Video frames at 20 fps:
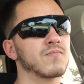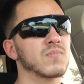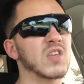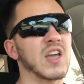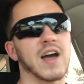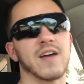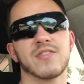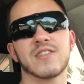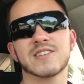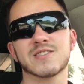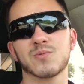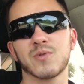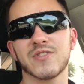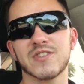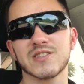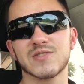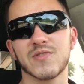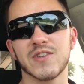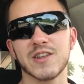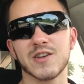yeah, this is what
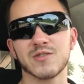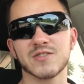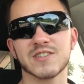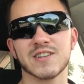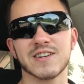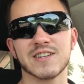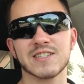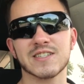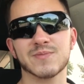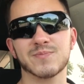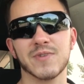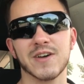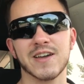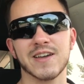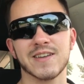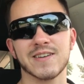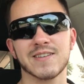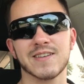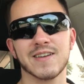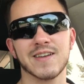this video is going to
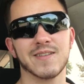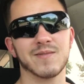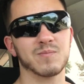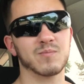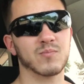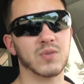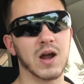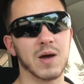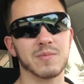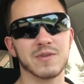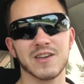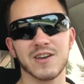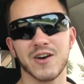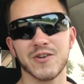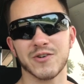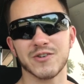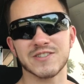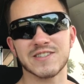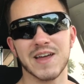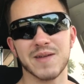explain in probably
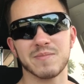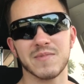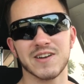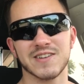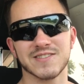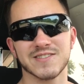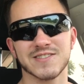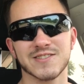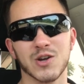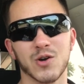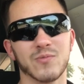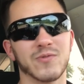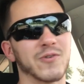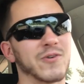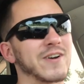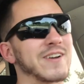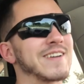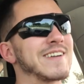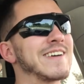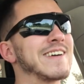under 10 minutes. Let's hope
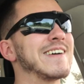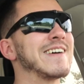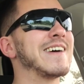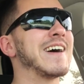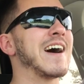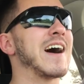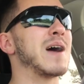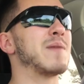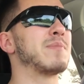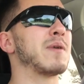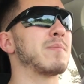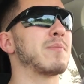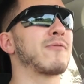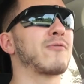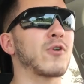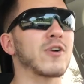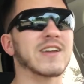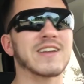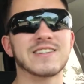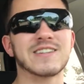for it. But
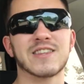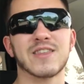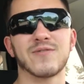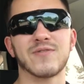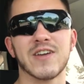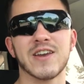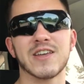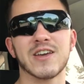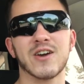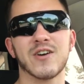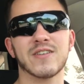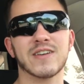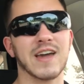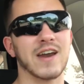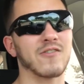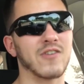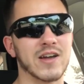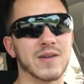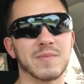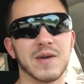before I get into the video, I got
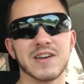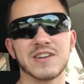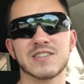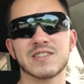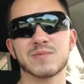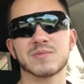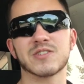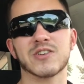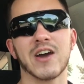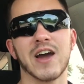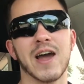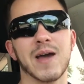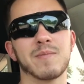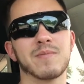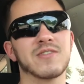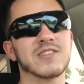to recommend you subscribe.